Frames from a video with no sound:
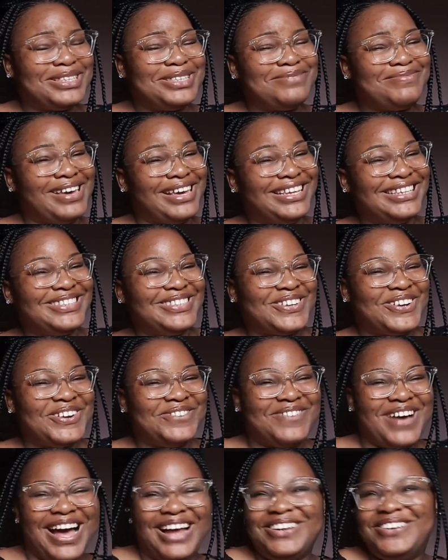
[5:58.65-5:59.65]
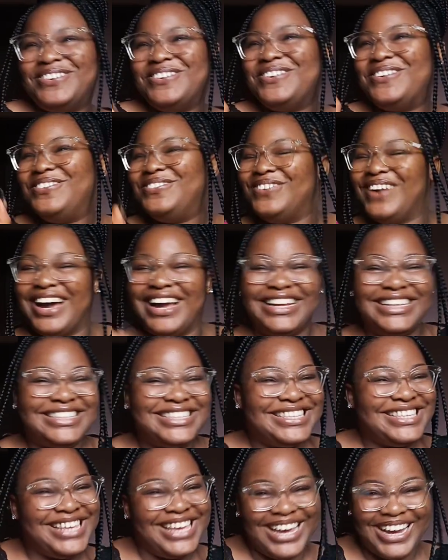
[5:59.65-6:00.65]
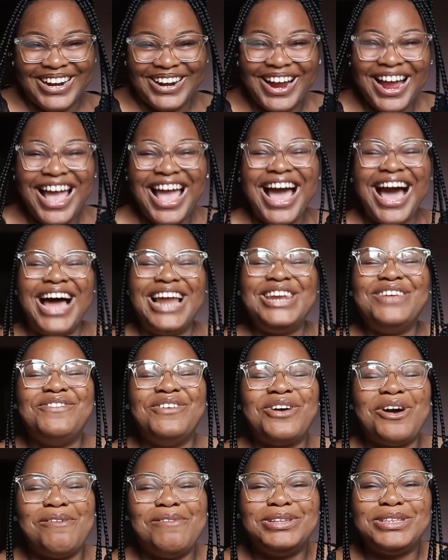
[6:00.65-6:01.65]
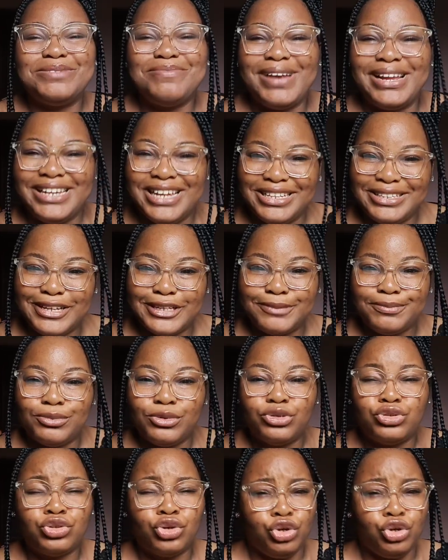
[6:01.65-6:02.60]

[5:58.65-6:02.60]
You can see my Instagram handle right here and leave a comment on my latest